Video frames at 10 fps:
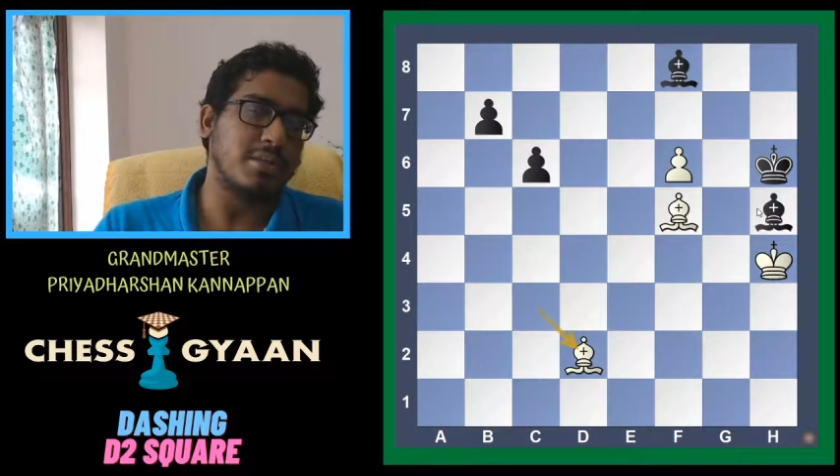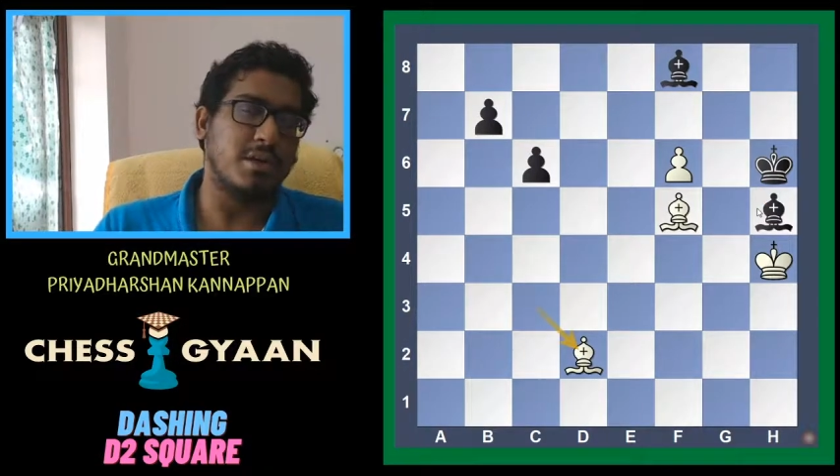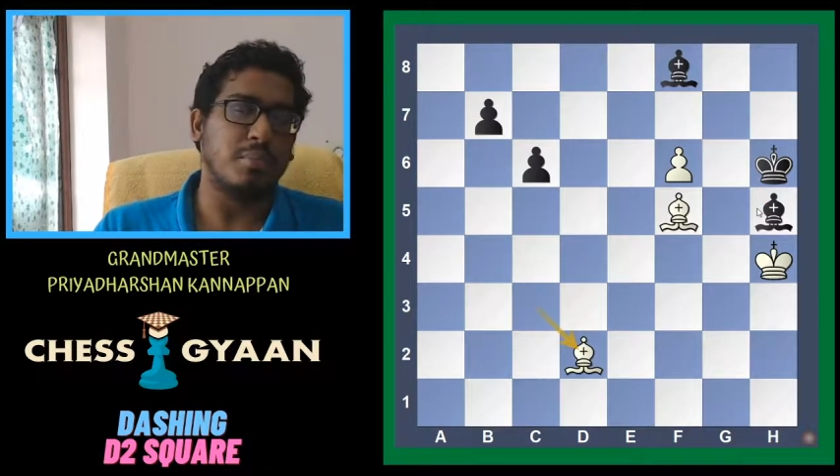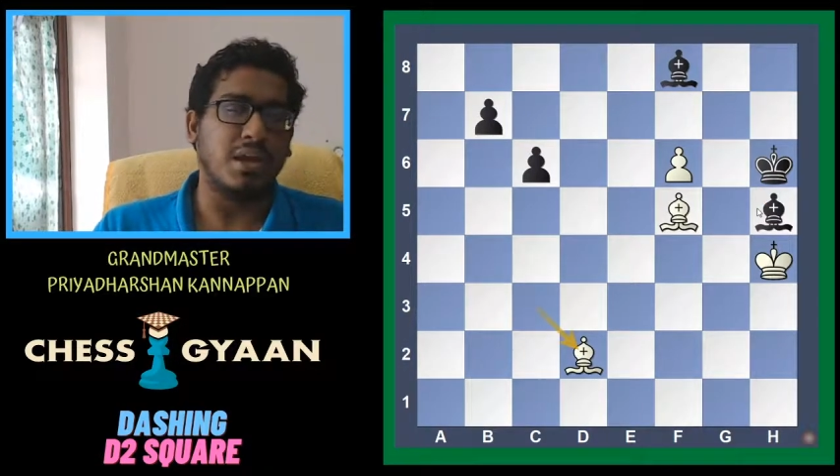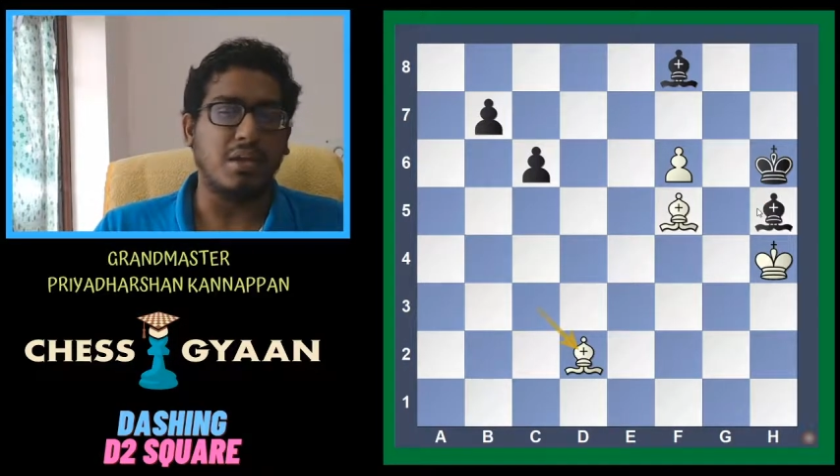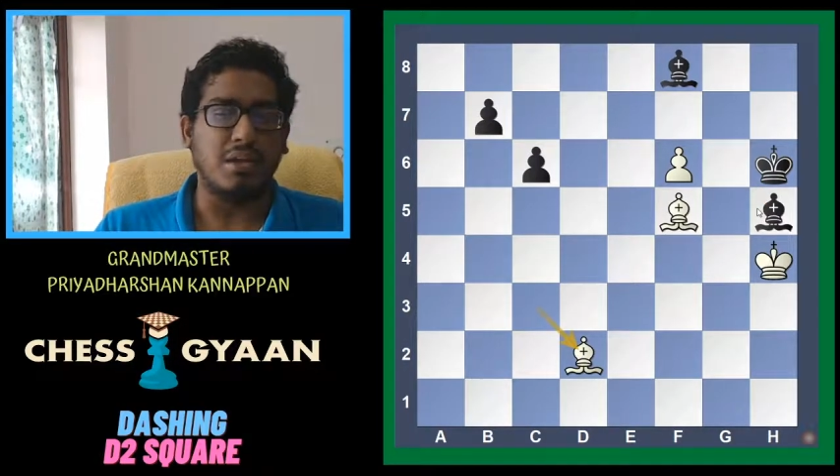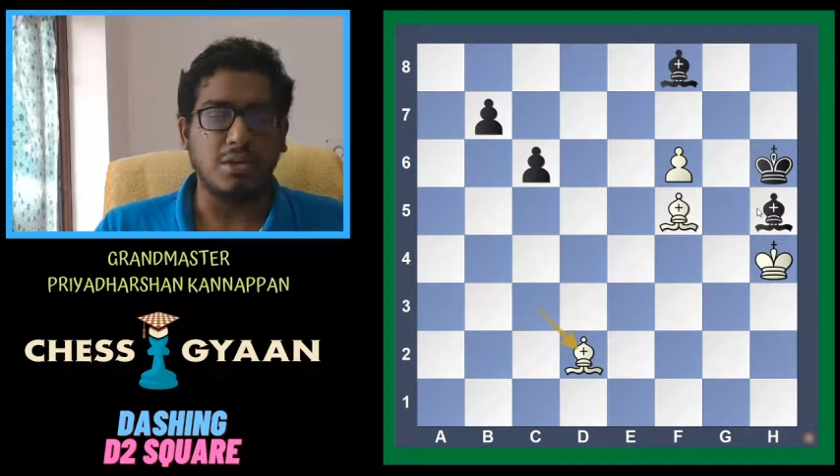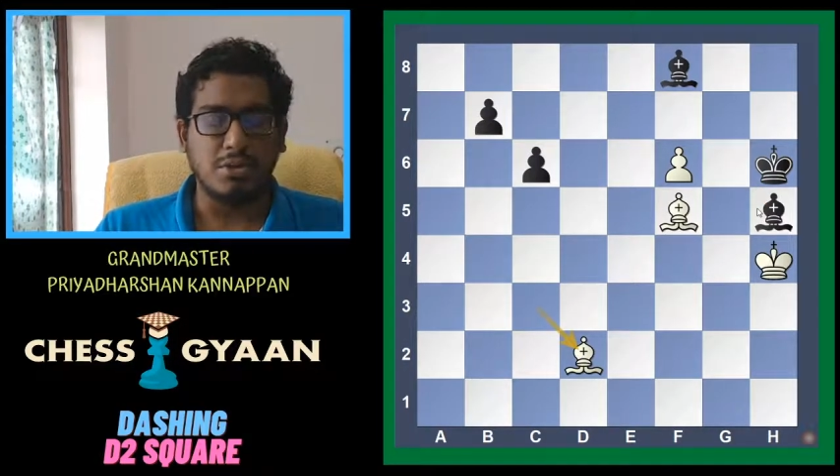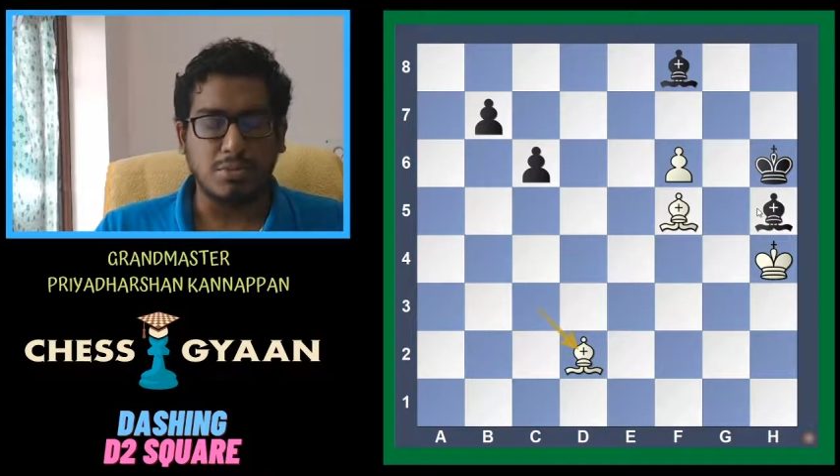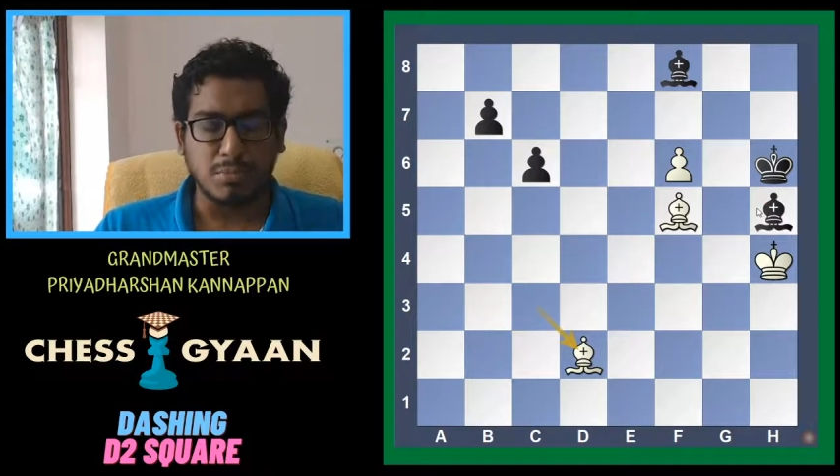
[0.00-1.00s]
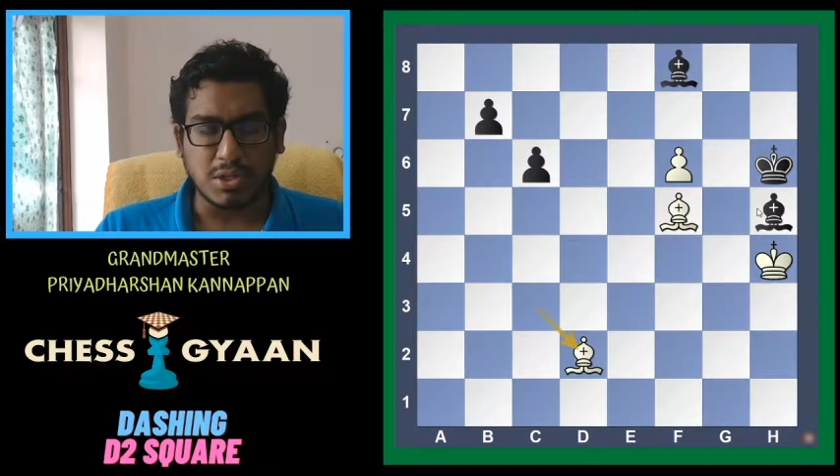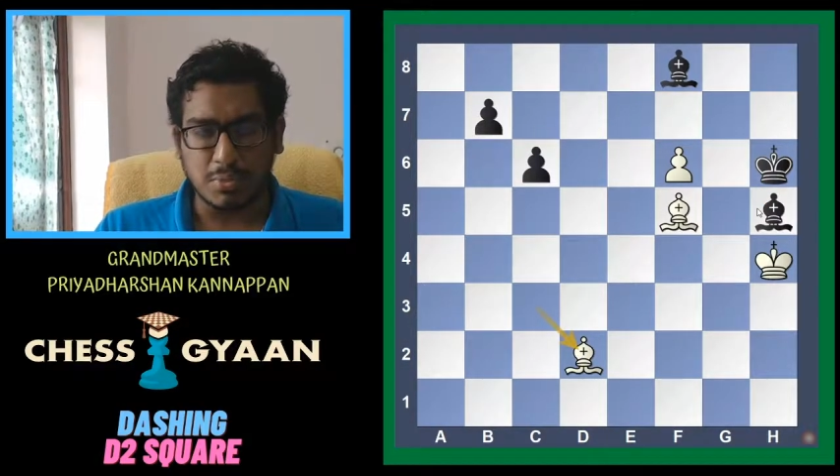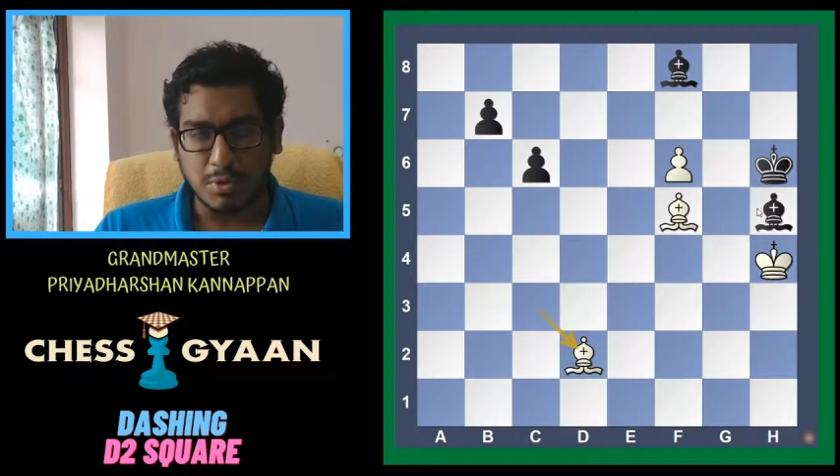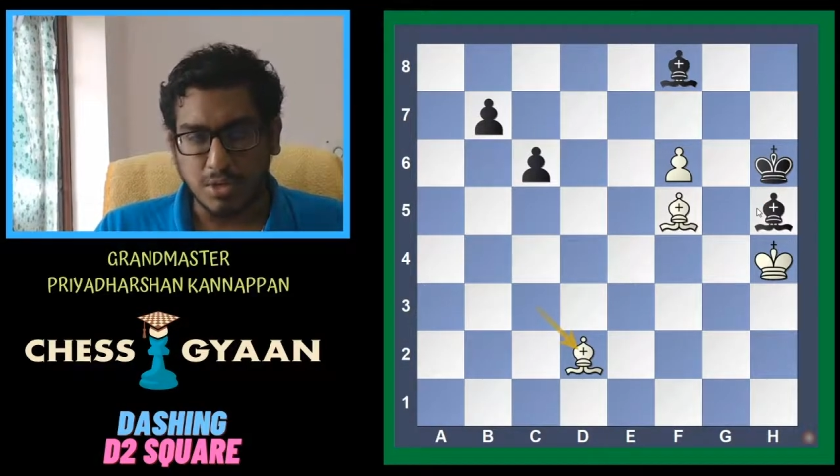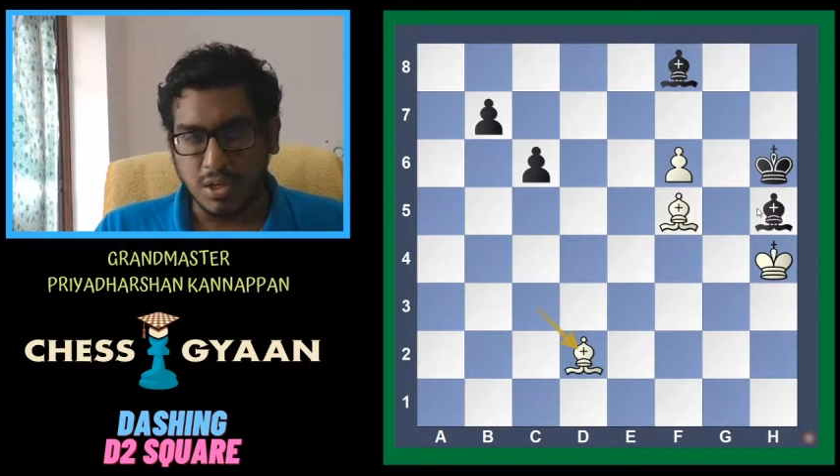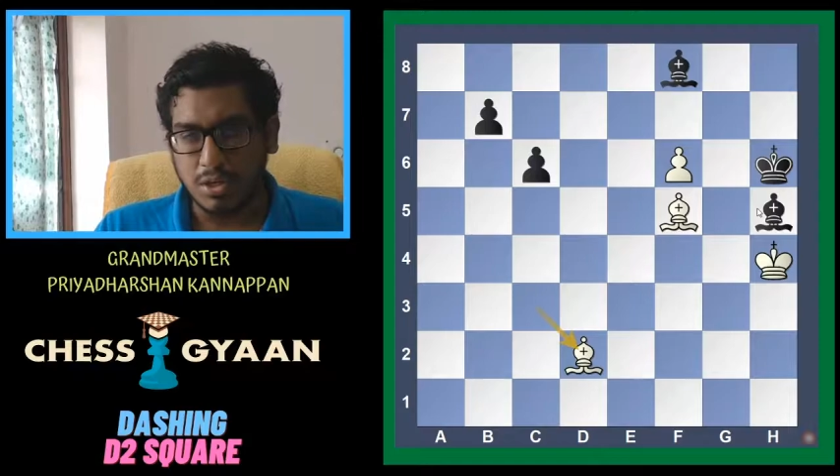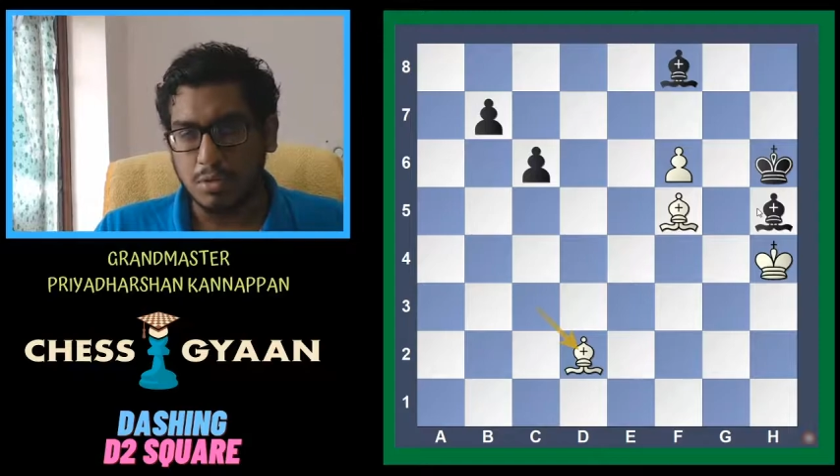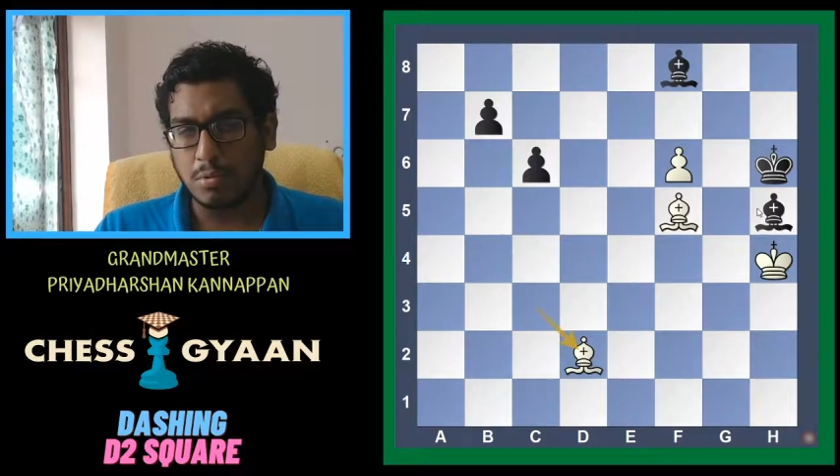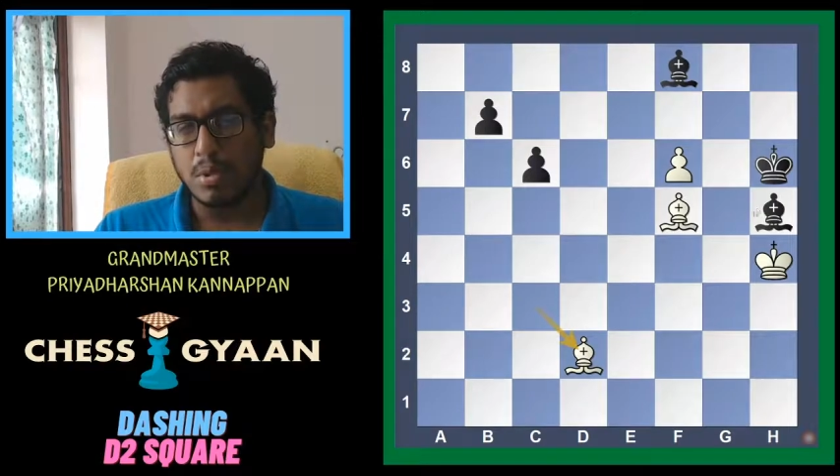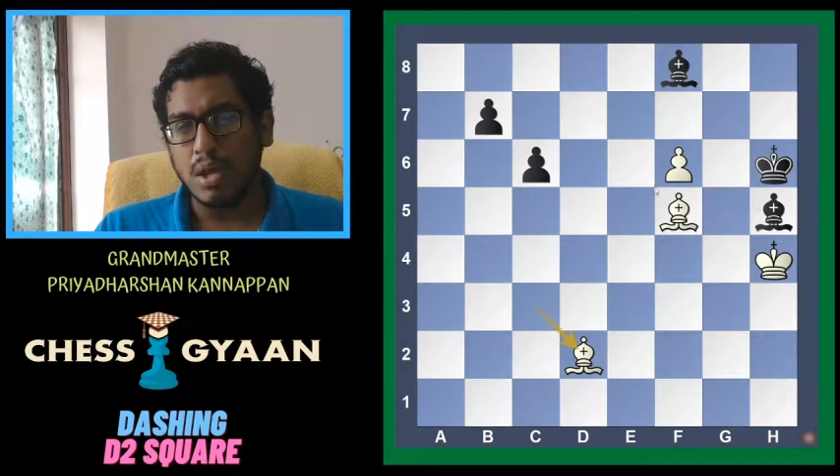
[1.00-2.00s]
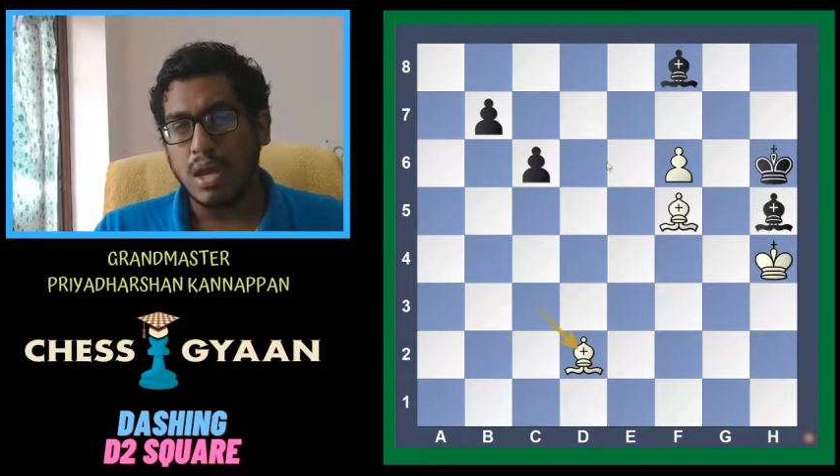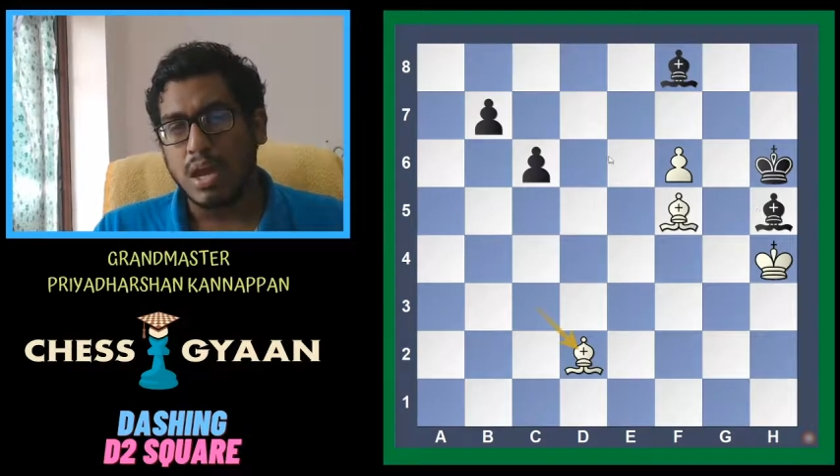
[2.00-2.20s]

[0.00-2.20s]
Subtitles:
bishop to d2,